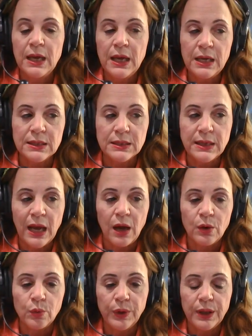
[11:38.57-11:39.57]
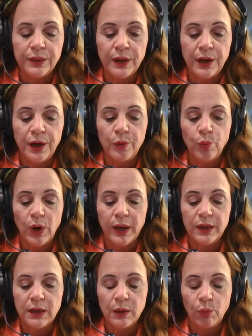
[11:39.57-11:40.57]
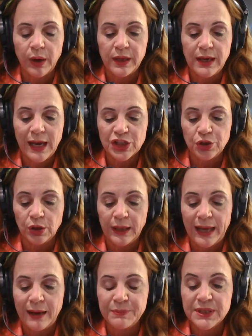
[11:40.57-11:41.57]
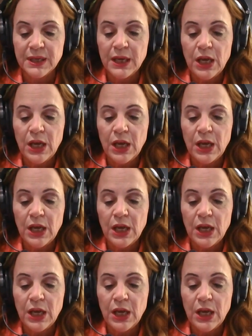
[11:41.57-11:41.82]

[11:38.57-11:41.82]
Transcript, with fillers: is now with uh, one of the one of the national labs.